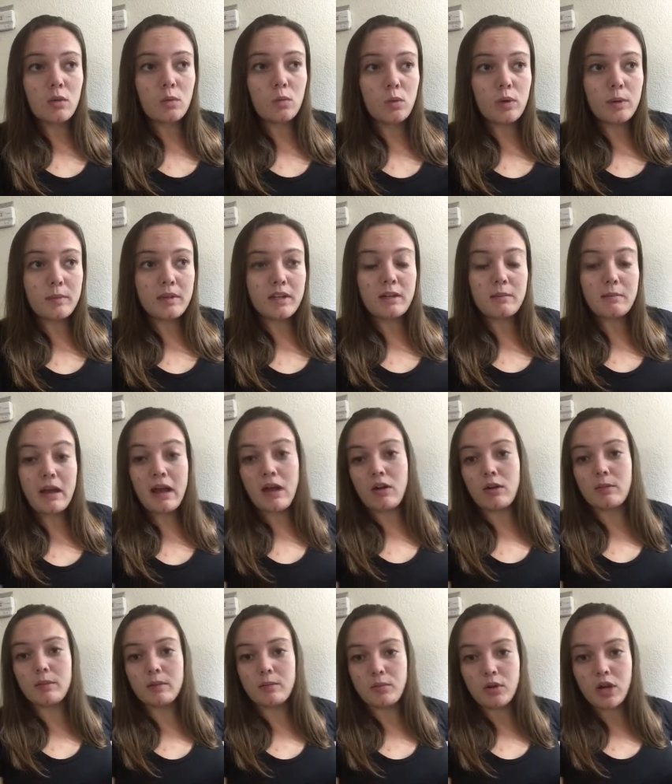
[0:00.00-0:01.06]
women
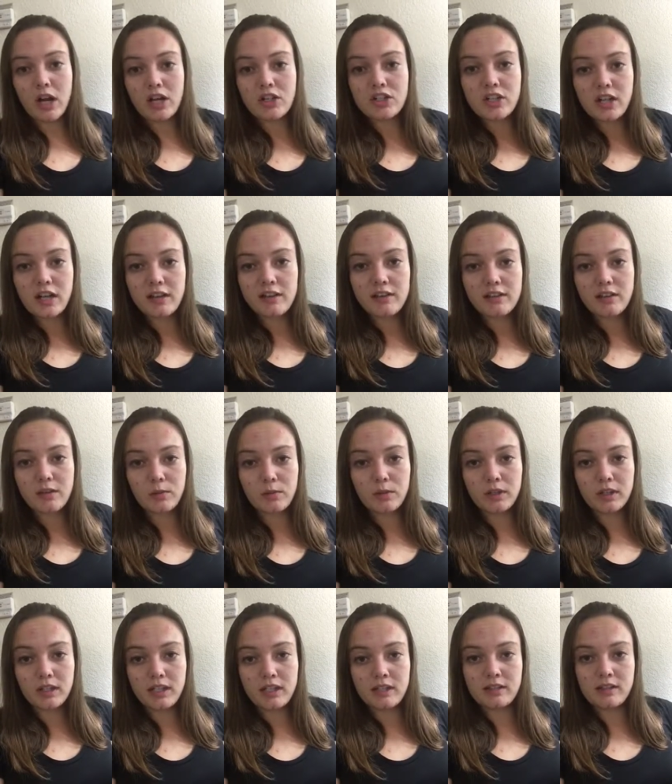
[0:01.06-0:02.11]
empowerment projects. They're
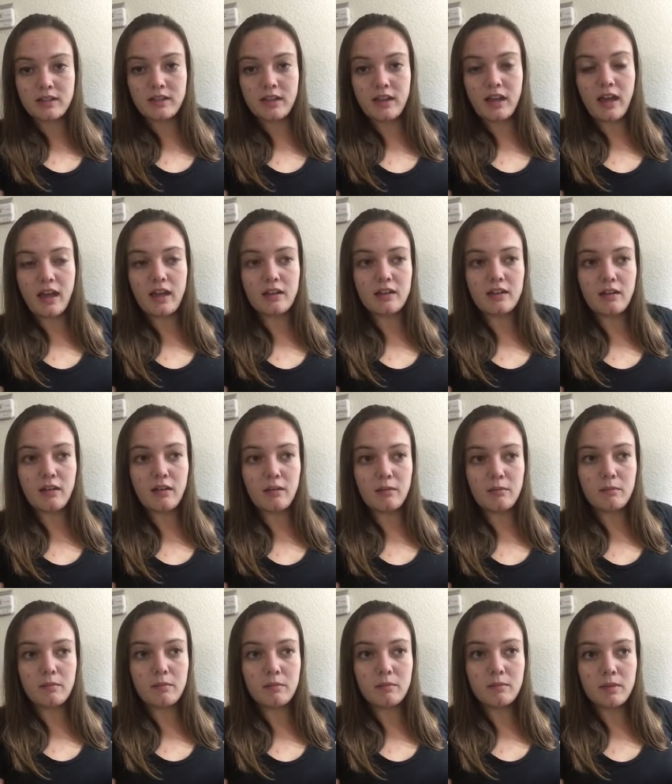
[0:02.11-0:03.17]
really into that.
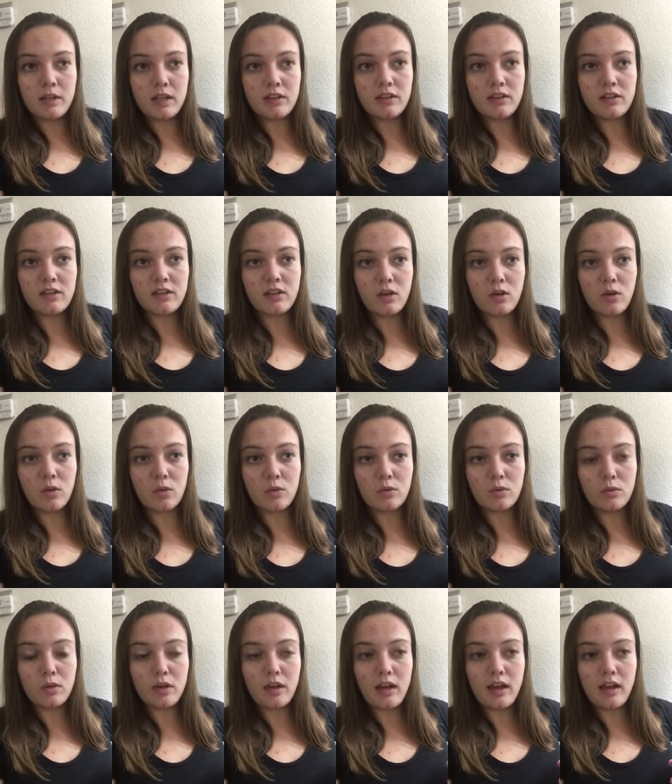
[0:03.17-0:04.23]
Um, and
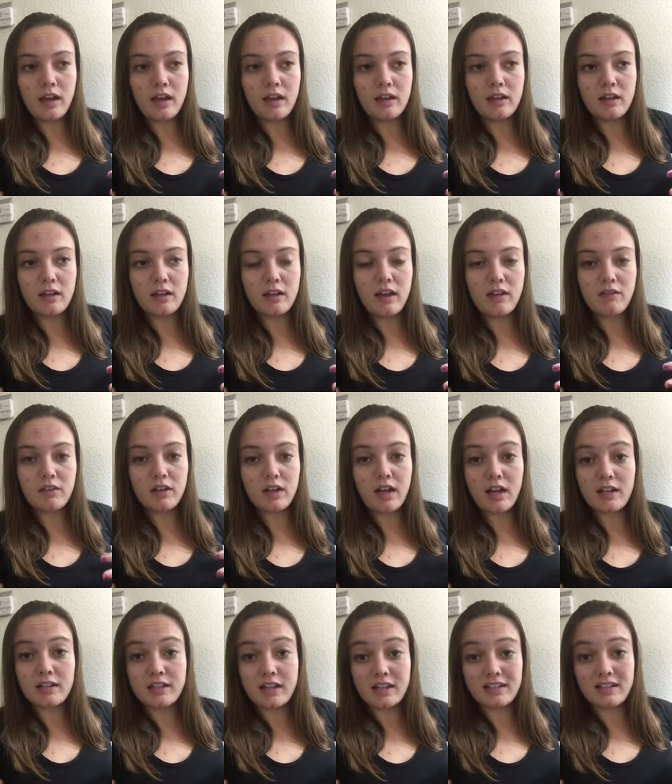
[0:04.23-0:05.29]
so I have a
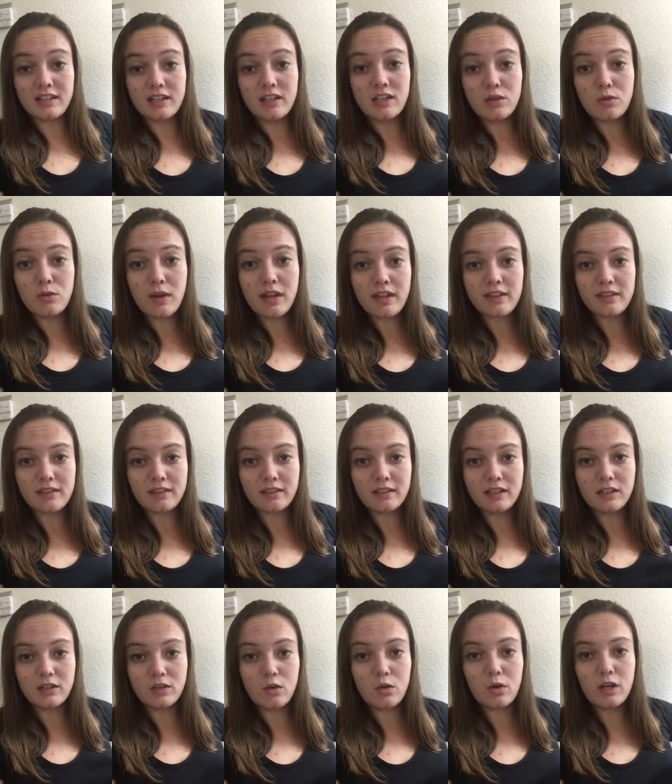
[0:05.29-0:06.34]
contact in the US,
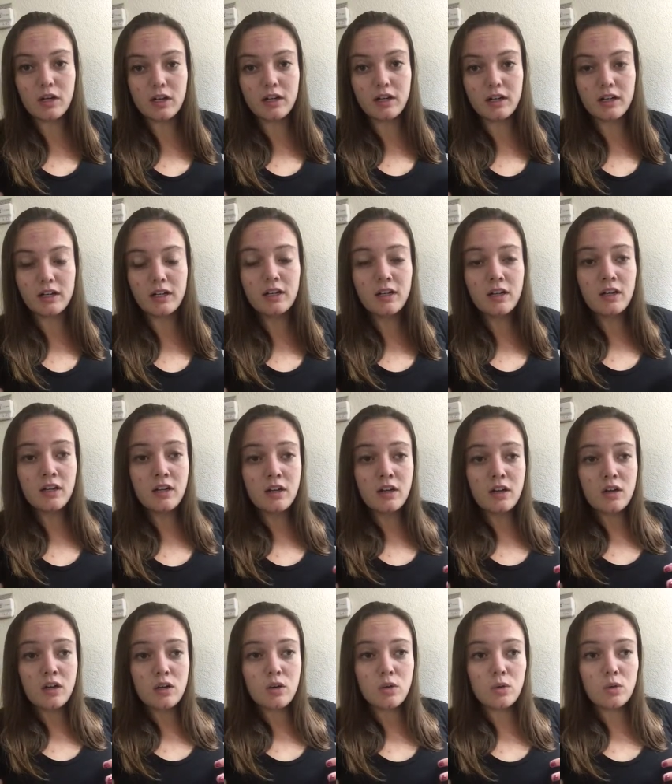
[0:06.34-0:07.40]
Lynn Corker,
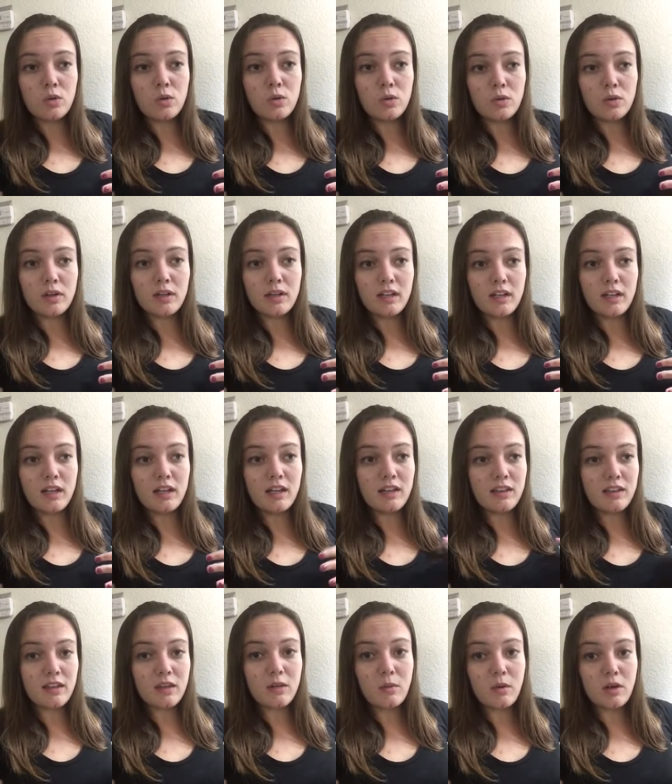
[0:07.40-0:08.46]
who
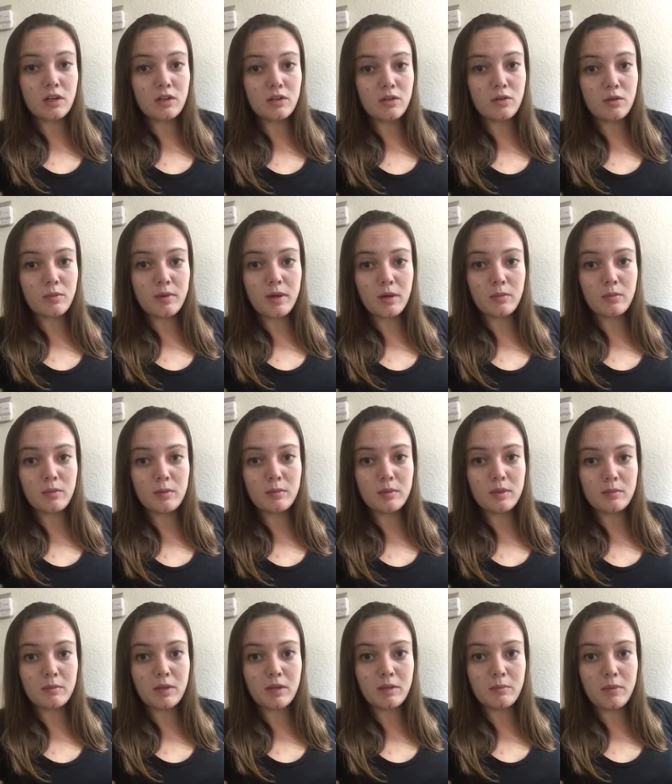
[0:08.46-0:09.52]
anything you want to know about
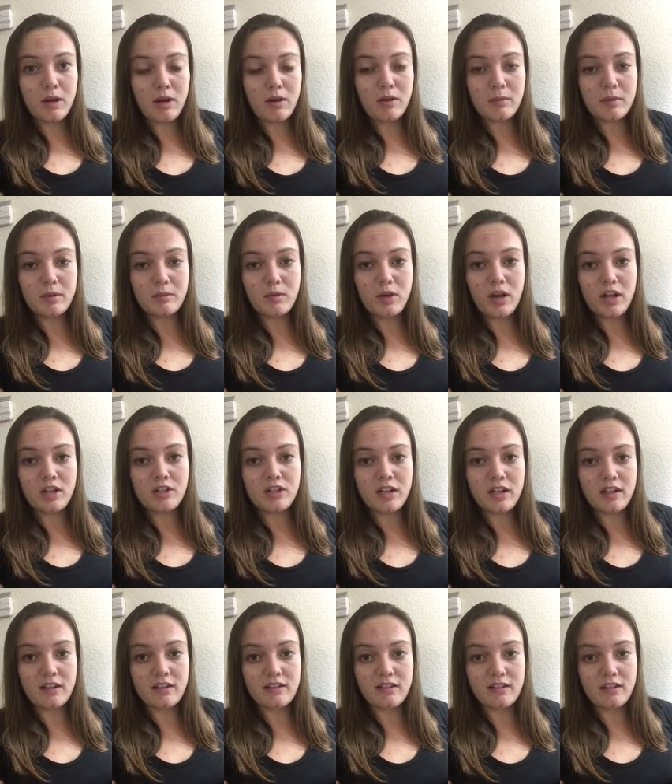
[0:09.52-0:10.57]
women empowerment
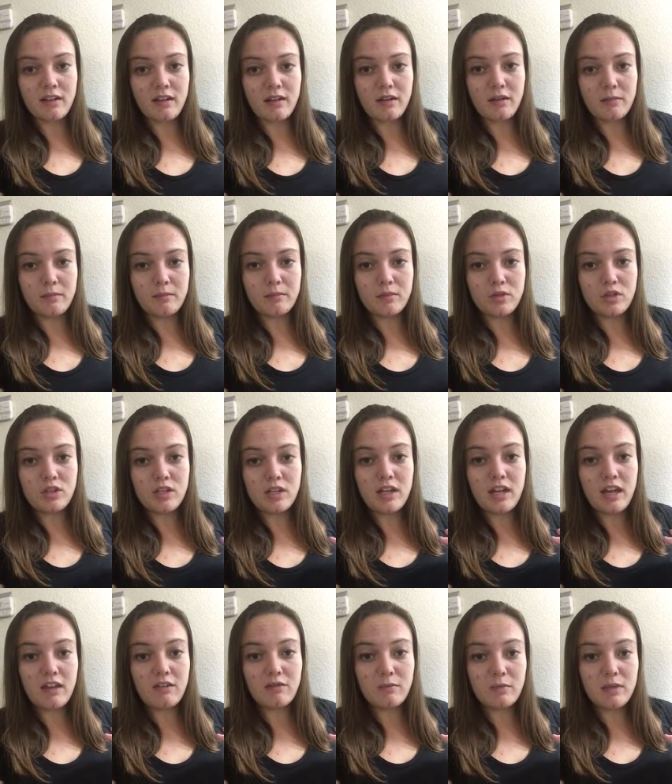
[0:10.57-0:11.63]
projects. Um, she
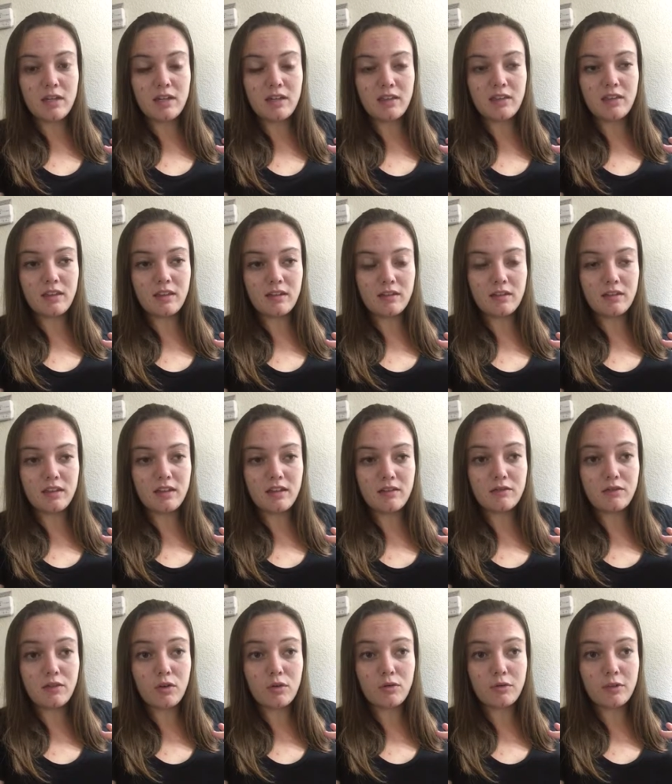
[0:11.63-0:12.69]
gave me the
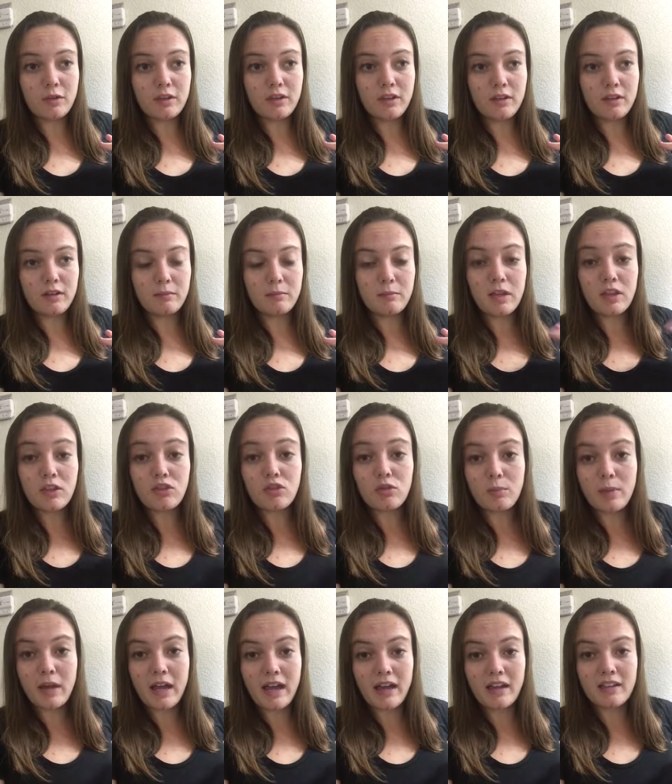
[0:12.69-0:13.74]
info for the
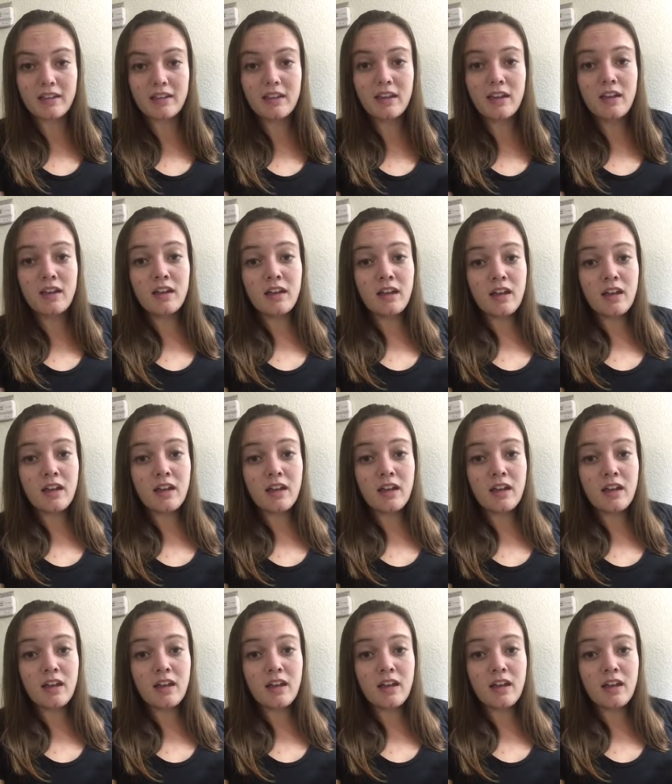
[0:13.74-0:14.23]
menstrual pads,